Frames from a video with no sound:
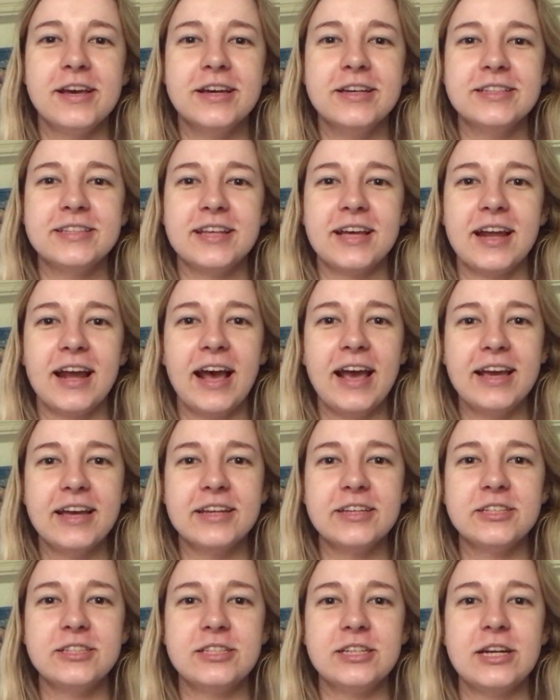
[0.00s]
so that I
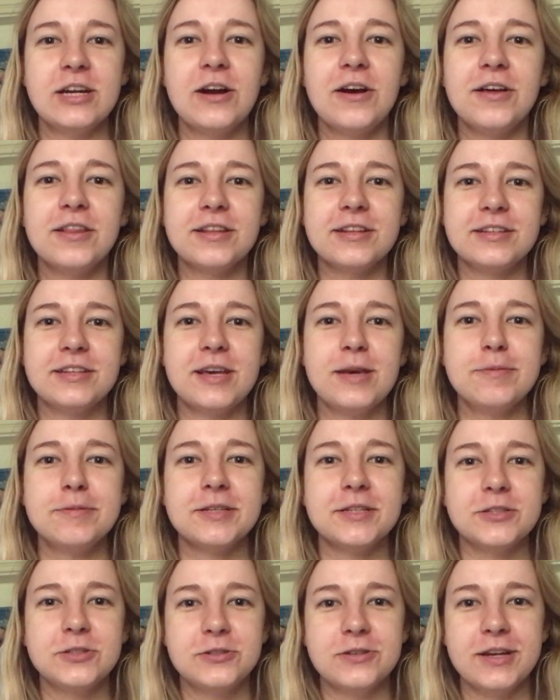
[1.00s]
can share all the tips
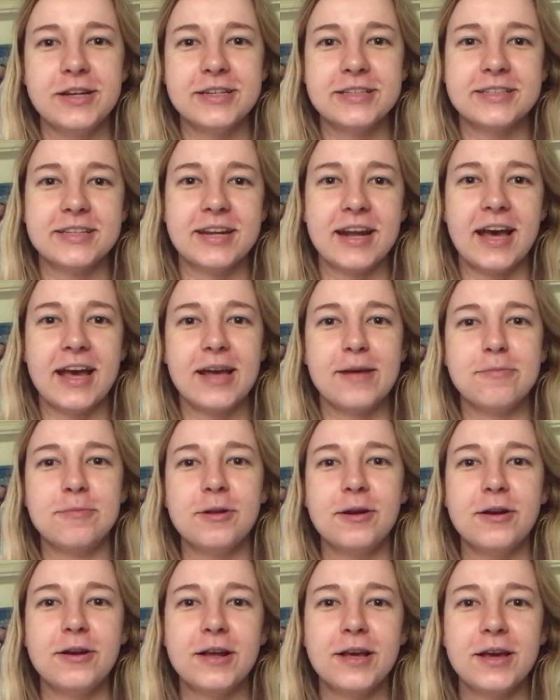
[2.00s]
and tricks that I am
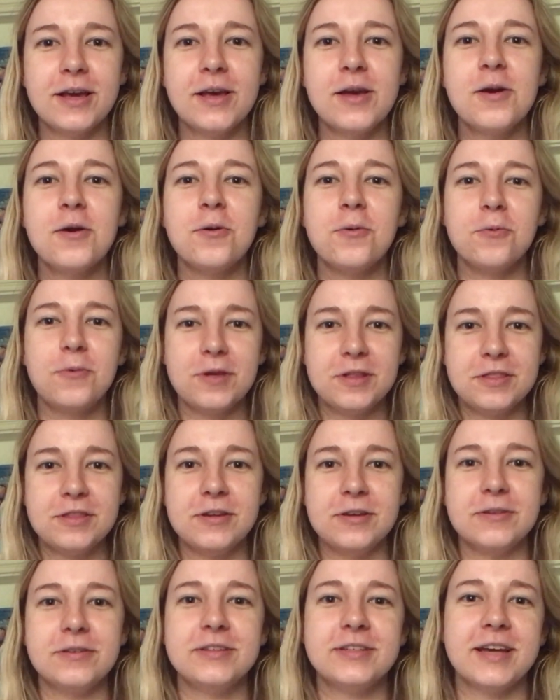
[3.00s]
learning with
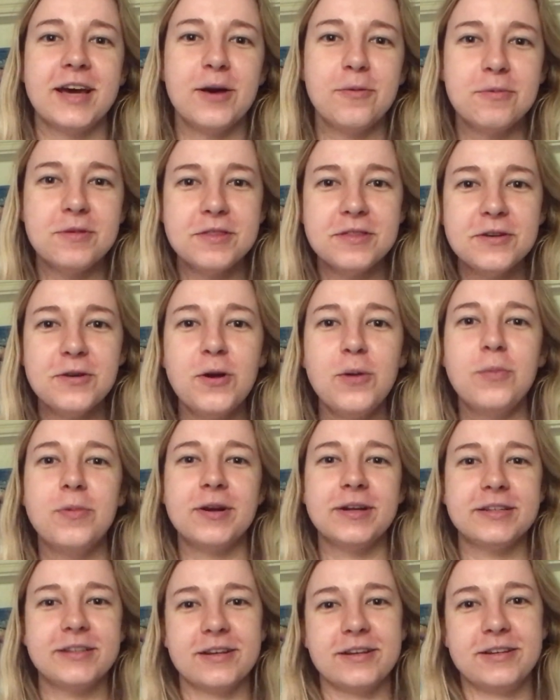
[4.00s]
you to help with your
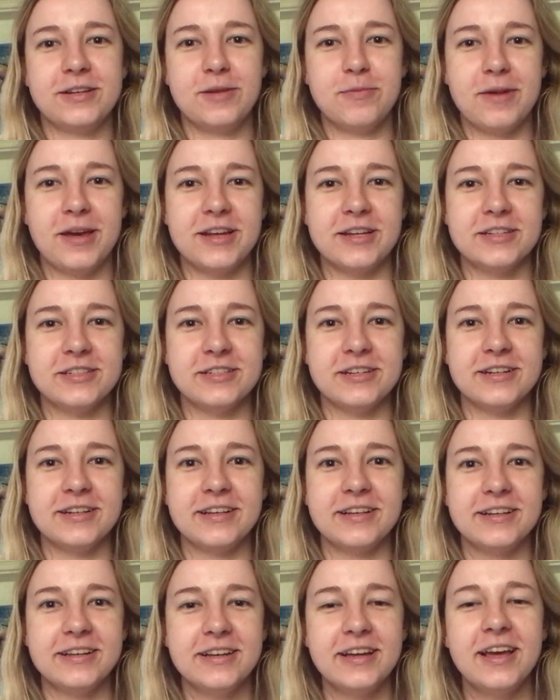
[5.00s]
print-on-demand
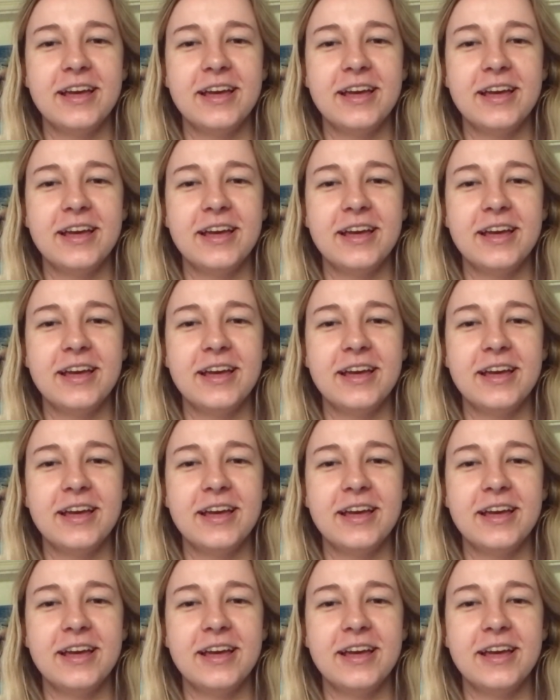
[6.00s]
journey.